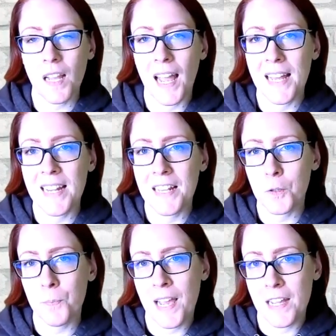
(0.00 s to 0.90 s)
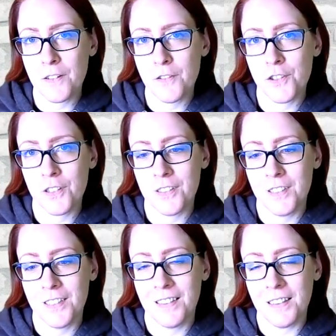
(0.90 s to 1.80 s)
And inner page
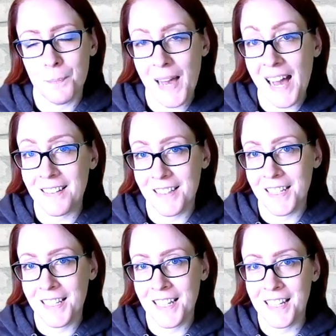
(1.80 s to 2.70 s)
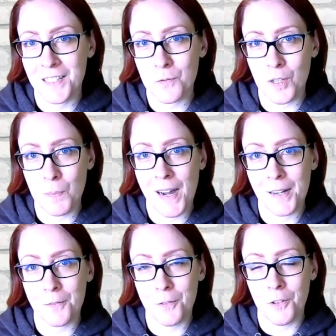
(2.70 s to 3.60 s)
backlinking is really
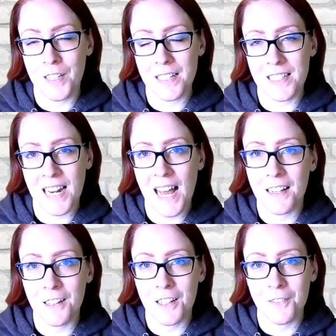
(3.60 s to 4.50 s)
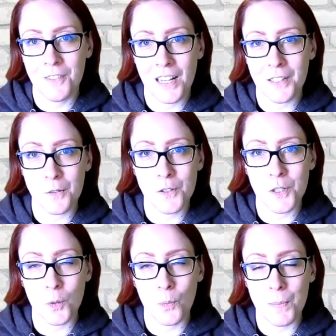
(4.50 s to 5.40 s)
powerful, and that's going to add a lot of value
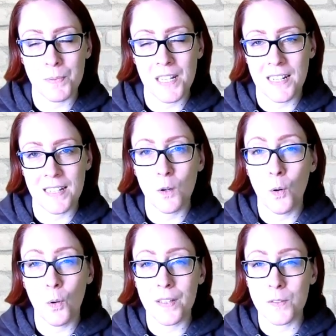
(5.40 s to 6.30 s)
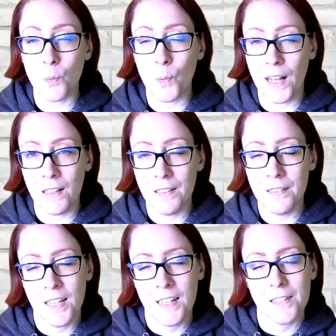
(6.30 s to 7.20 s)
to your website as a whole as well.
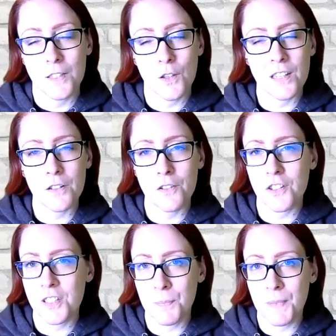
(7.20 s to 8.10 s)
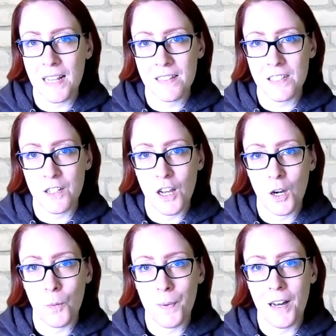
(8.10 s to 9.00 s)
So, these are just some things to
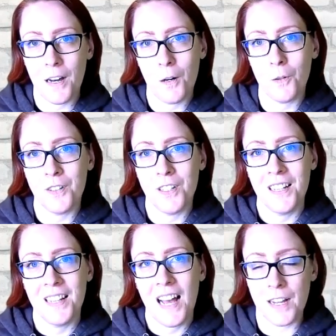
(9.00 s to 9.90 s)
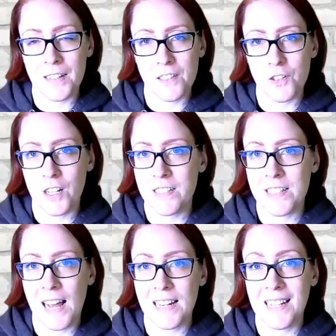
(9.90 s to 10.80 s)
know about. I suggest
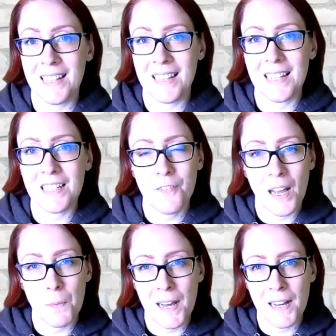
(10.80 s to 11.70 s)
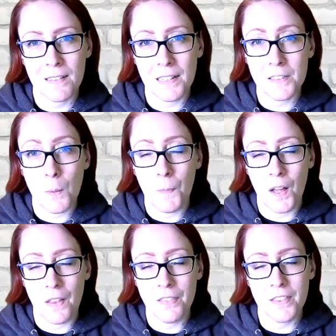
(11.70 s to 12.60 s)
adding at least 5 backlinks a
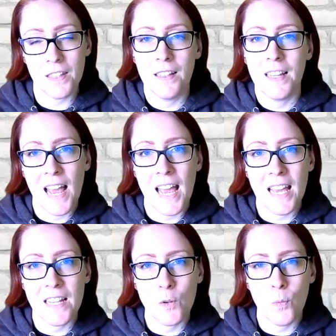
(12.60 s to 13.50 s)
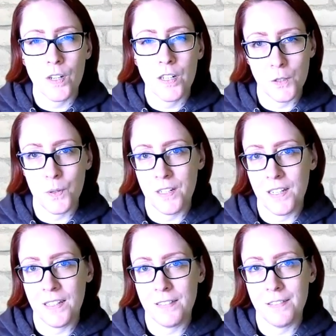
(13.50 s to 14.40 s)
month, and you want to do
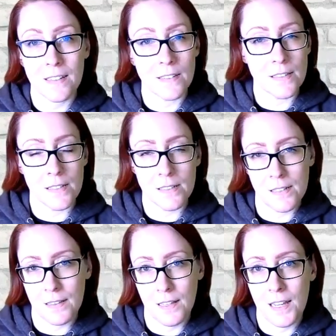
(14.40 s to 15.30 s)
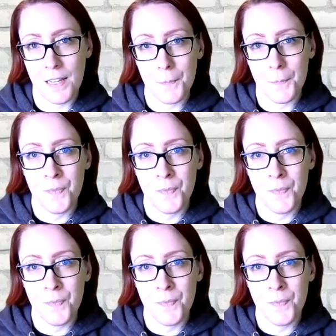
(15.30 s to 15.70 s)
it consistently.